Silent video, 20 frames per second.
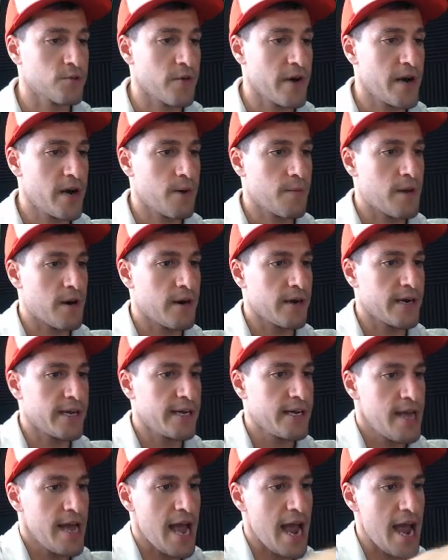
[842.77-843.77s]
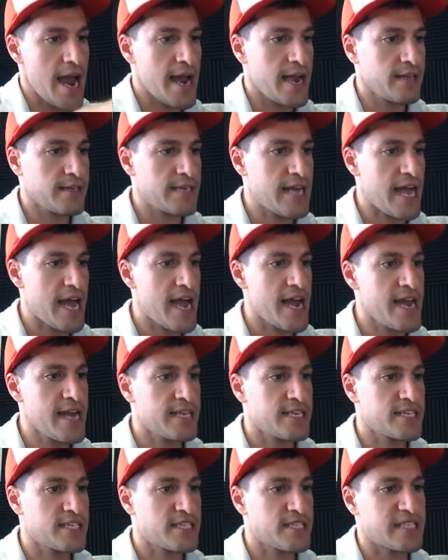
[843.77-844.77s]
rare party, and a
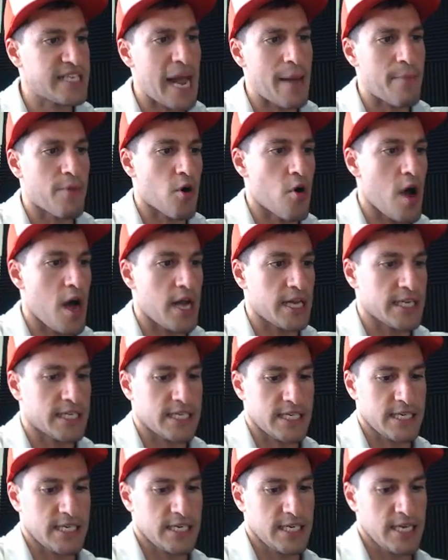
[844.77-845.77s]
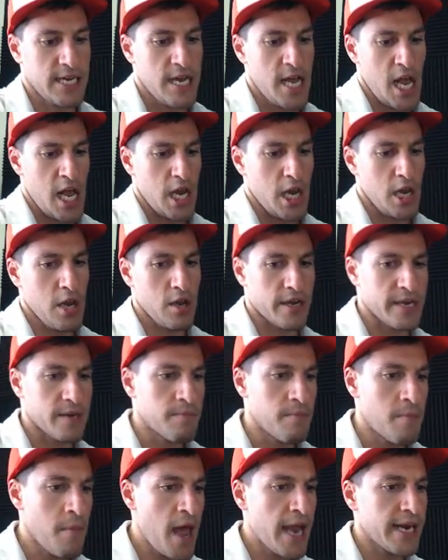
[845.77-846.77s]
Samurott,
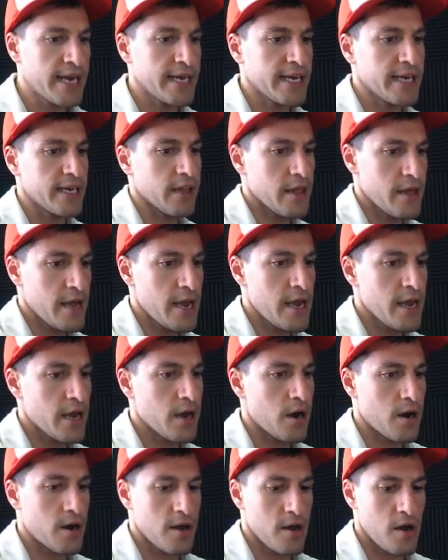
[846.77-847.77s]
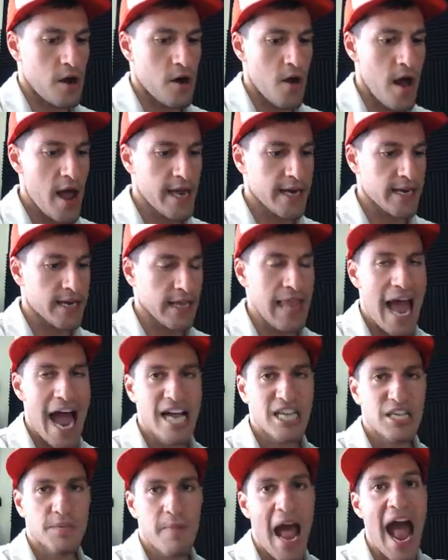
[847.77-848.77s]
looking mighty there. All right,
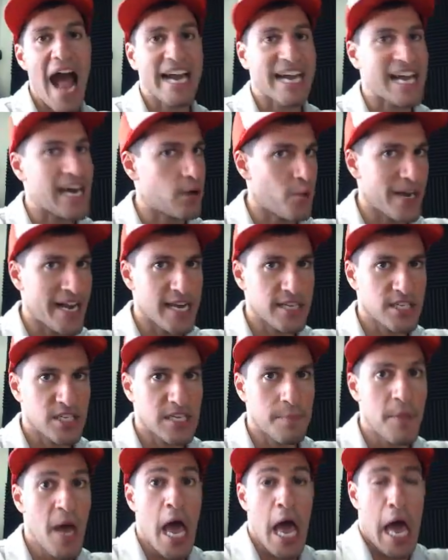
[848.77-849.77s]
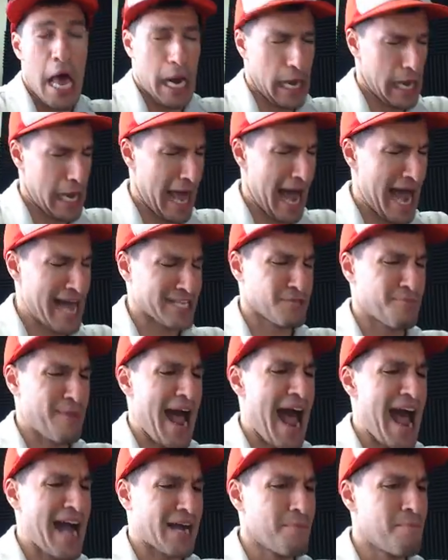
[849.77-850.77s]
last pack, and we get some last pack